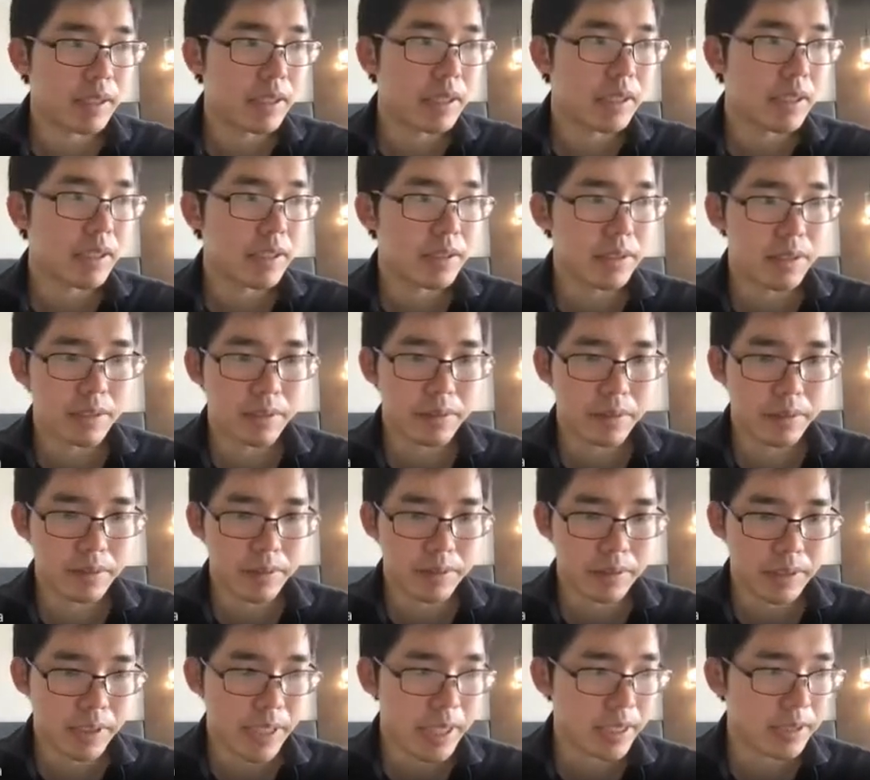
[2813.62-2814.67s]

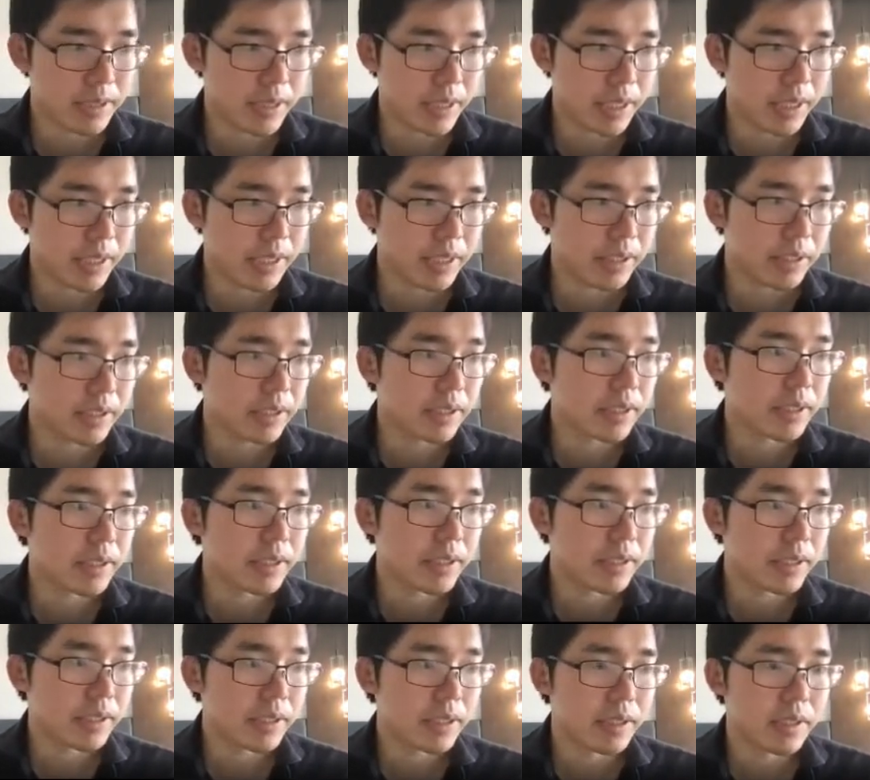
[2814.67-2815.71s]
So next,
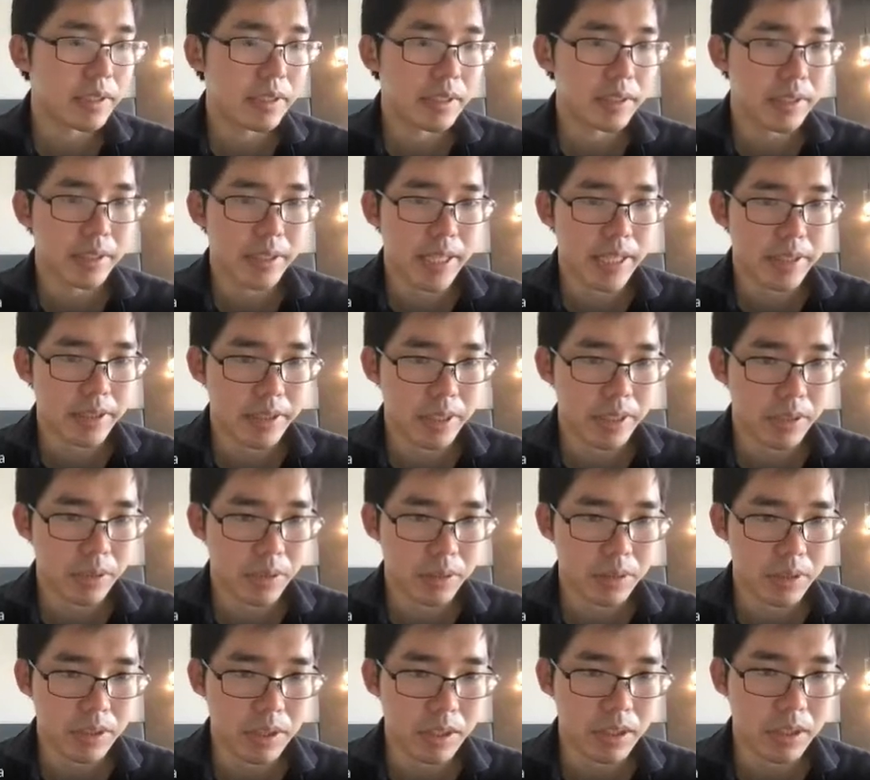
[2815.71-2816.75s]
let's
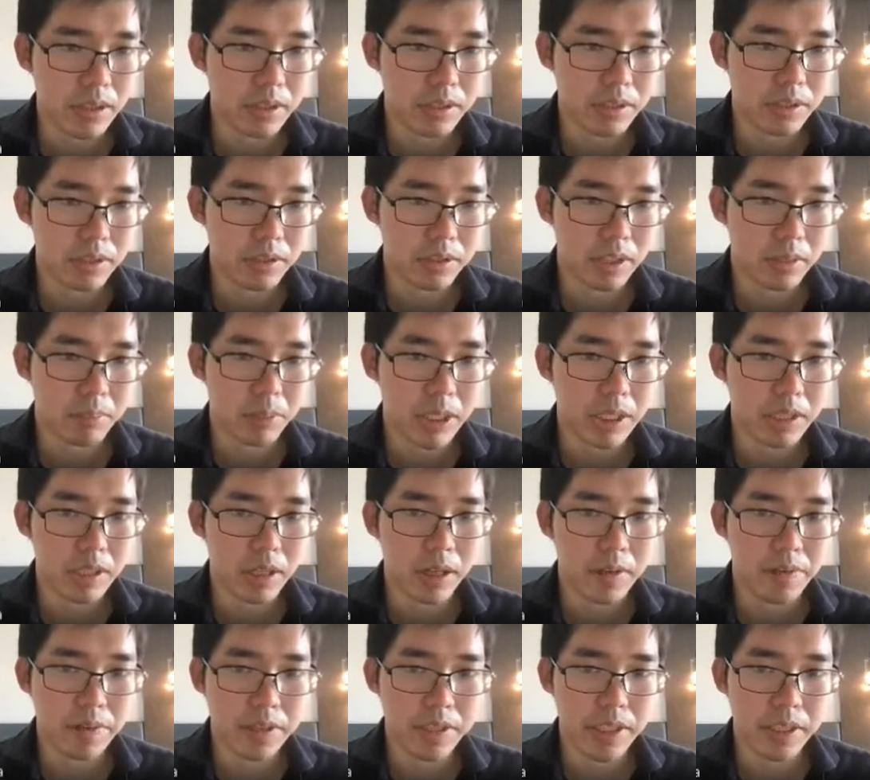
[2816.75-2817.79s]
introduce a constant
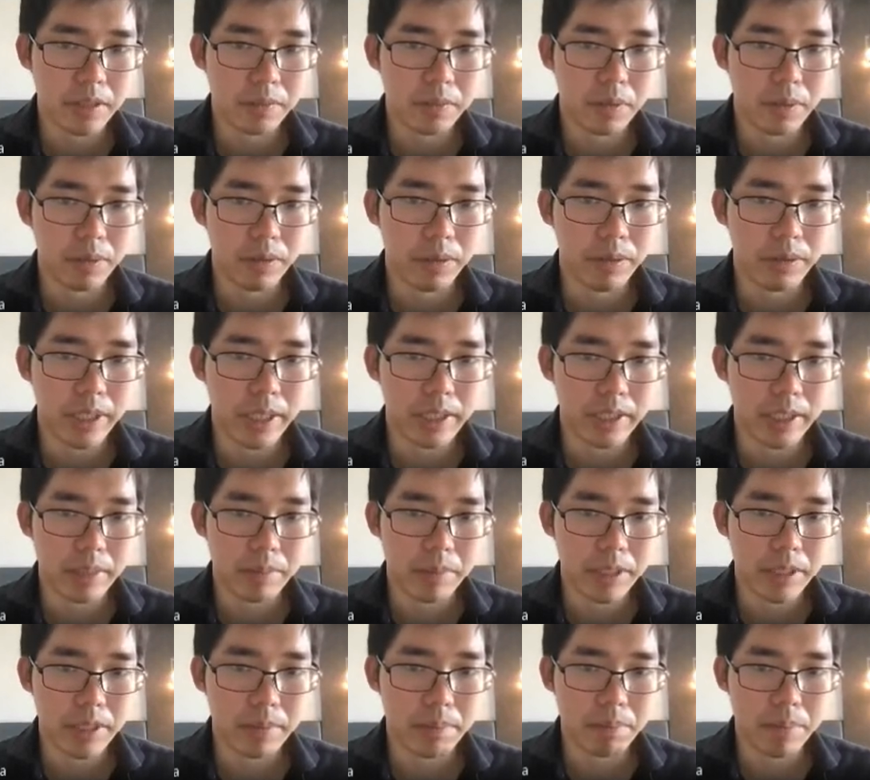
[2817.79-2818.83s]
coefficient for low rank
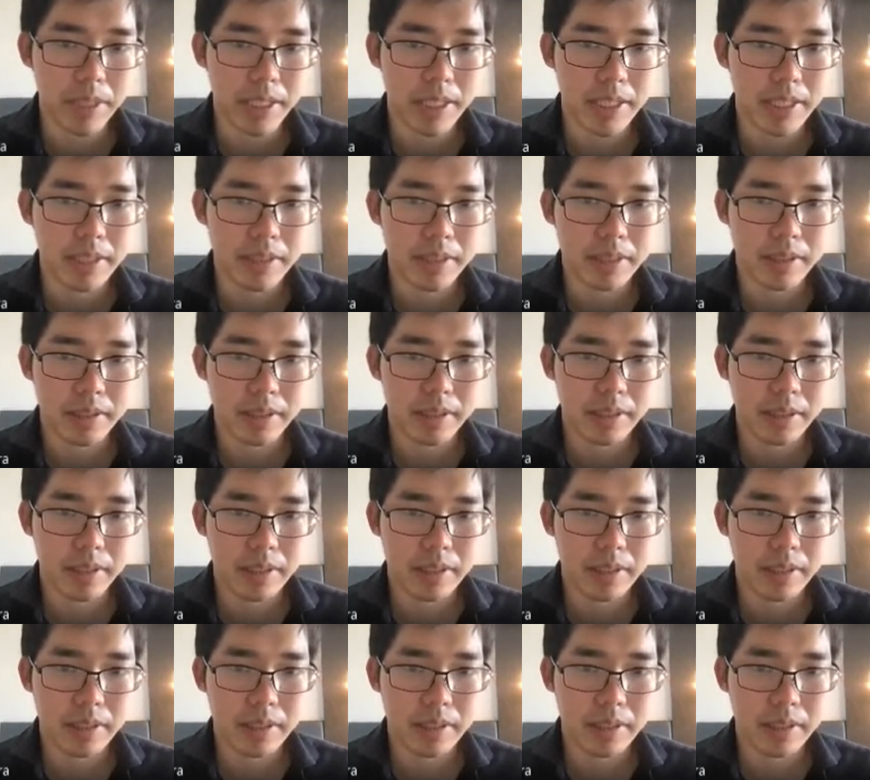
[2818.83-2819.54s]
MDPs.